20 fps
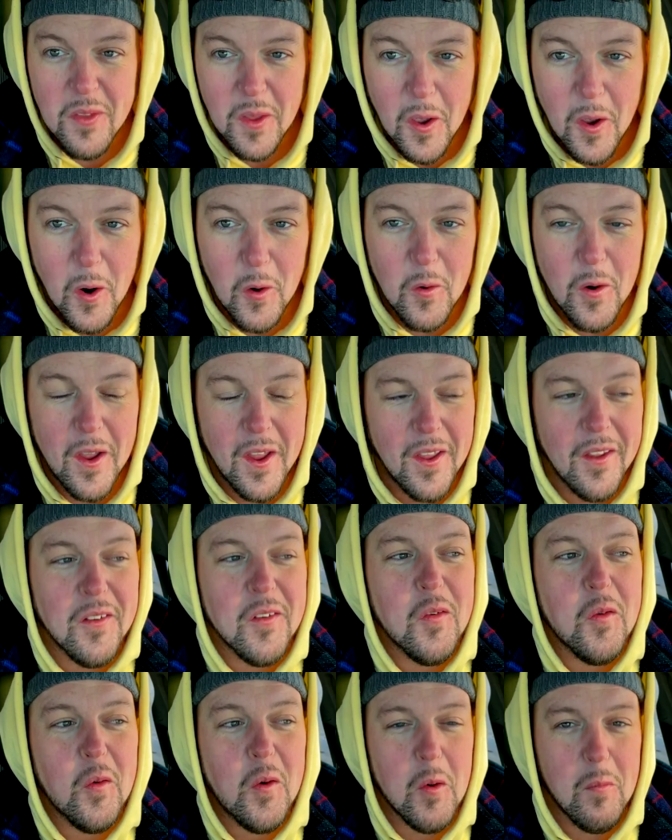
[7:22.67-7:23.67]
All right,
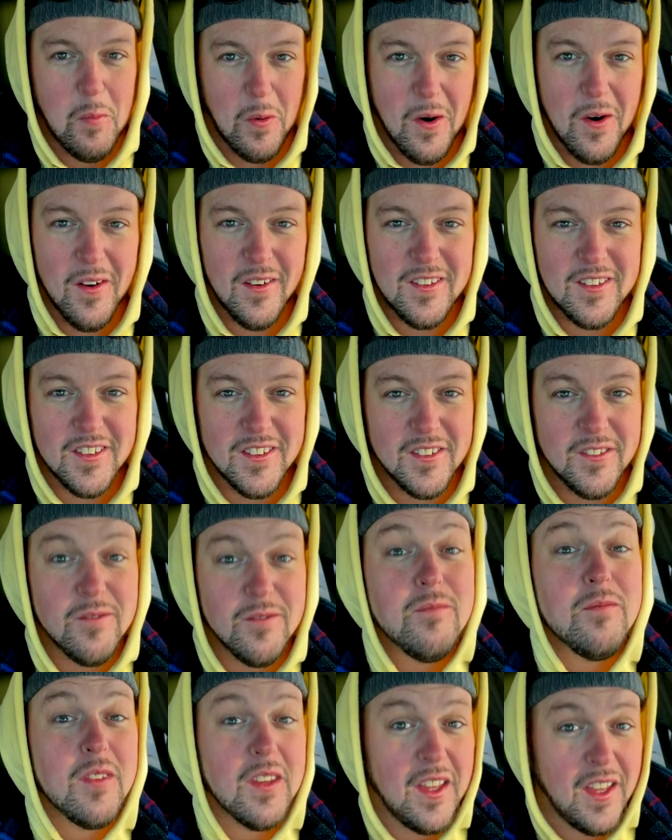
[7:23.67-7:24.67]
we are parked.
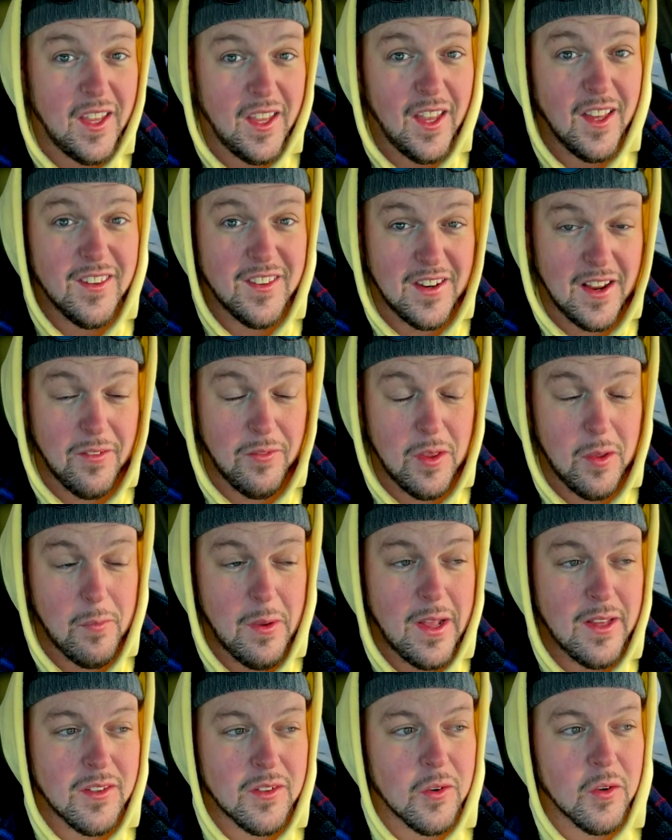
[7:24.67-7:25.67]
It's definitely a
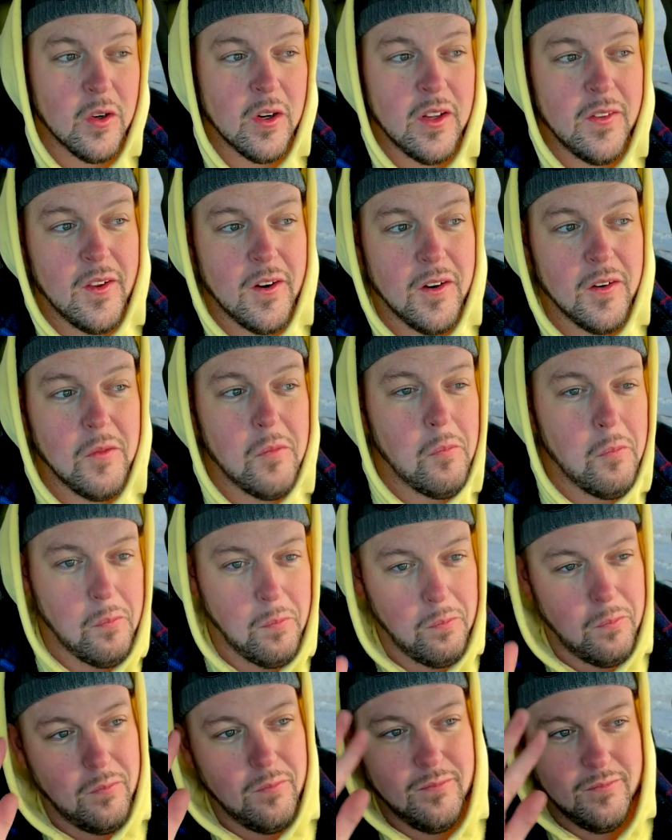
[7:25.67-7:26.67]
bad story in there.
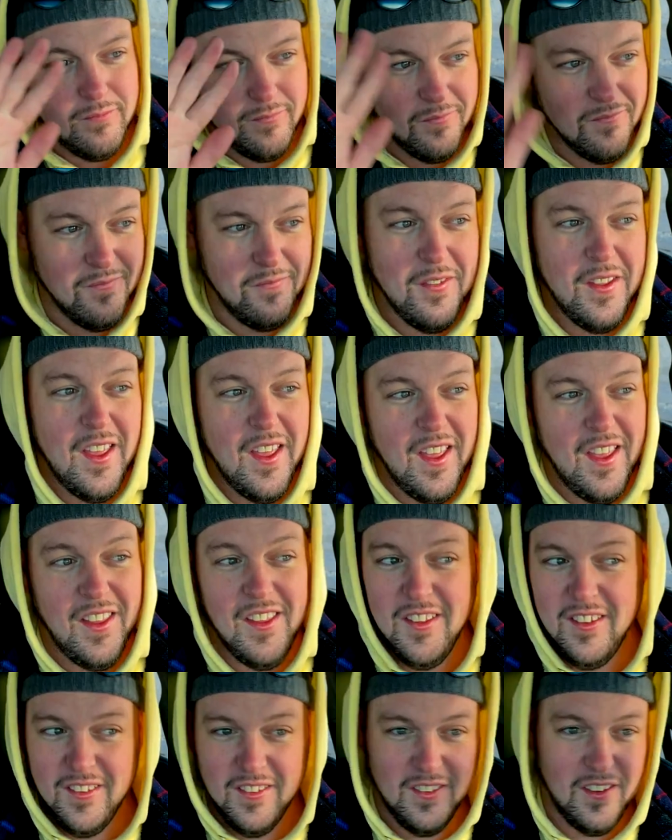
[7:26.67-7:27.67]

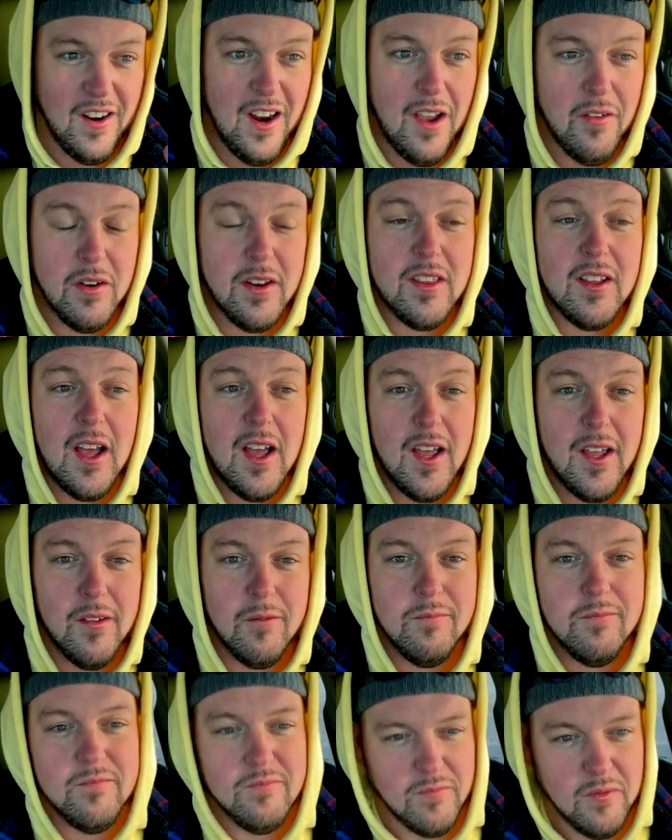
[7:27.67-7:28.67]
They're having a
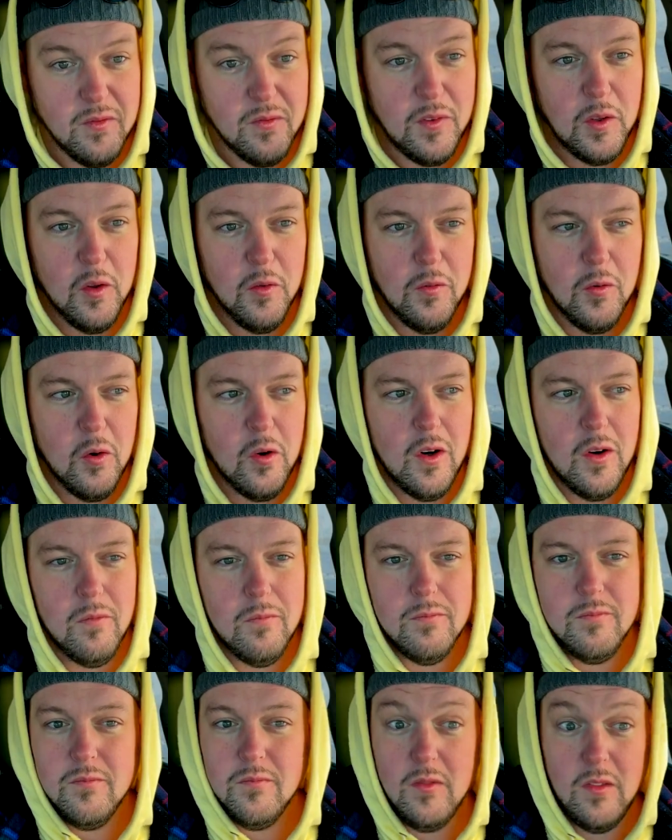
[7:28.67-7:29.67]
time. Feel for them.
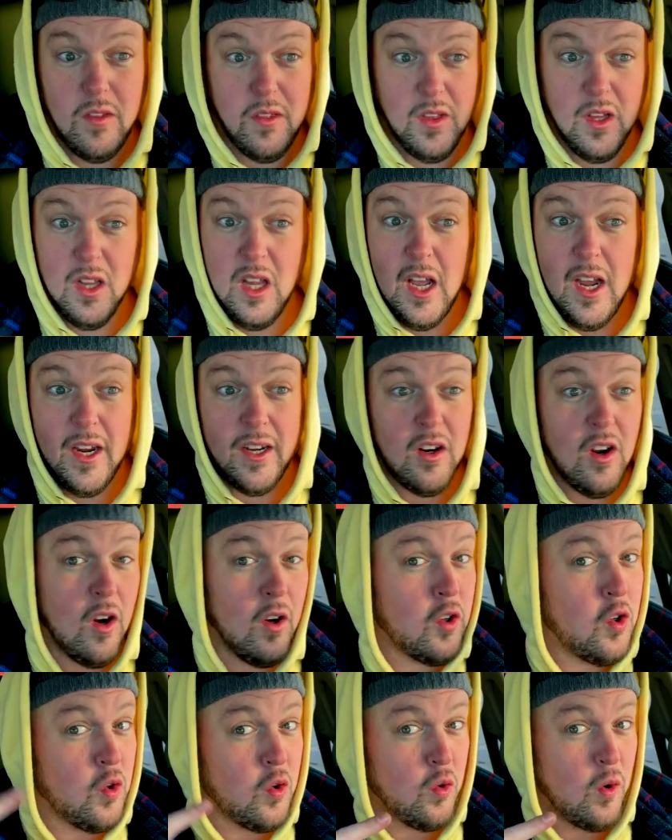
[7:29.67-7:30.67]
The line got
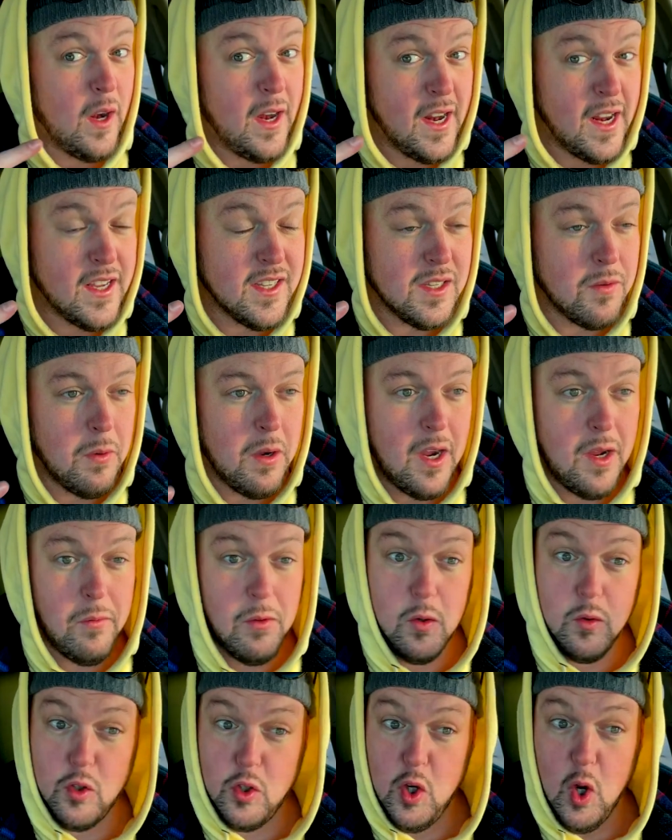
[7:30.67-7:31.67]
crazy behind me. There
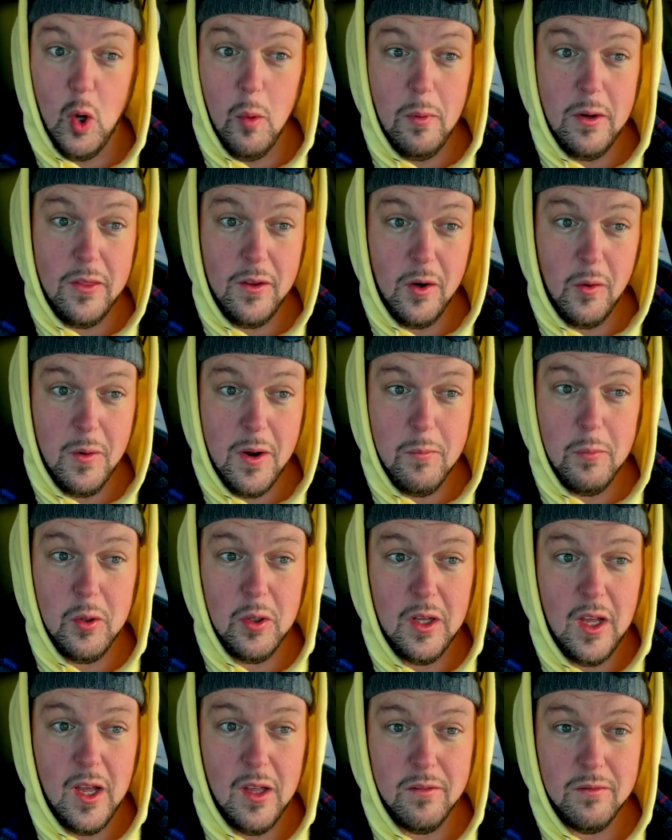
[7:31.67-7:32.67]
was nobody there when I pulled
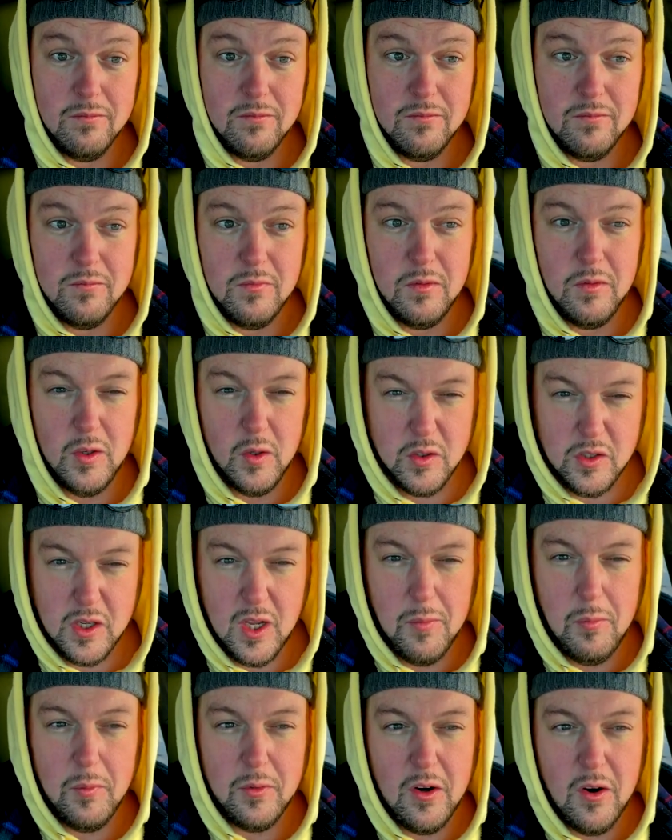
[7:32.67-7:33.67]
up. There was a
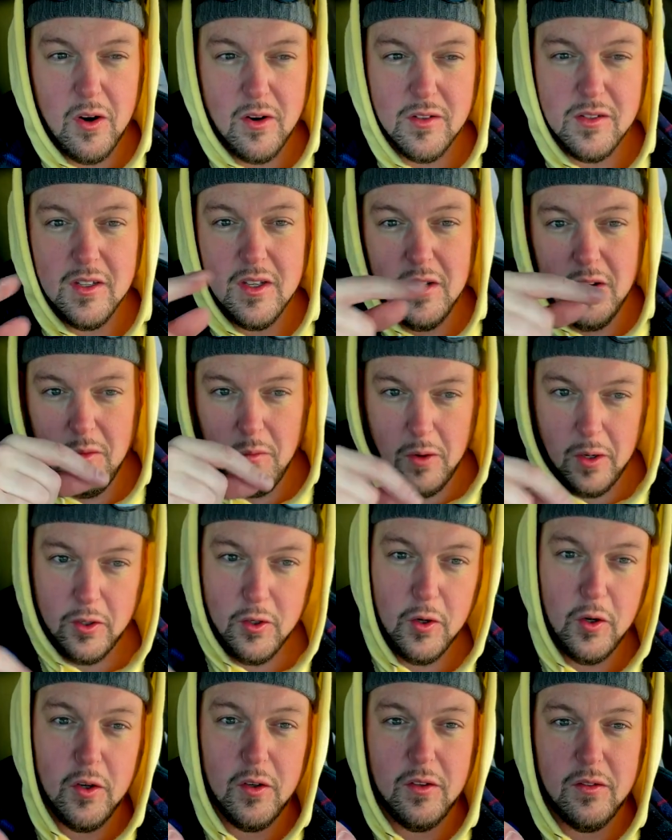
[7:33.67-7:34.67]
couple cars when I
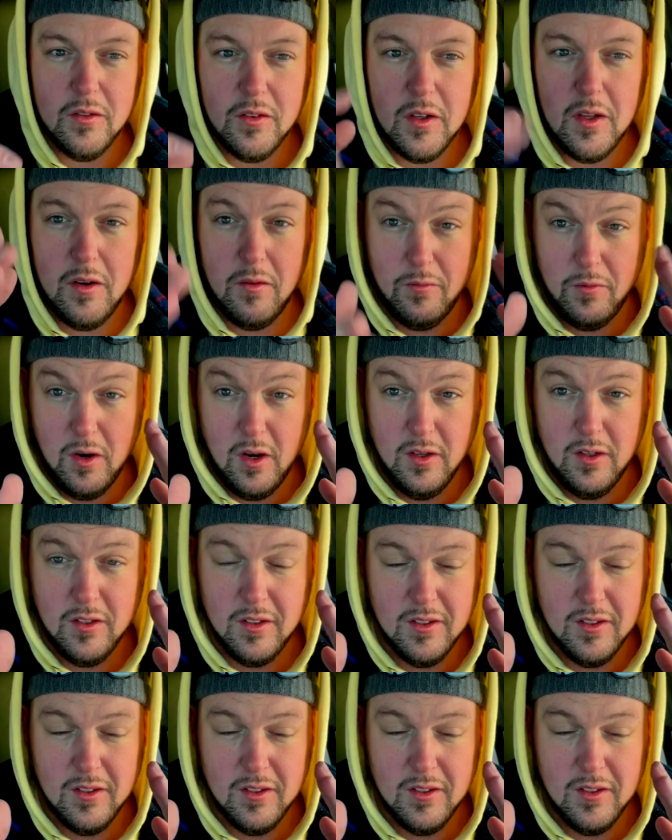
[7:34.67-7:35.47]
turned the, in front.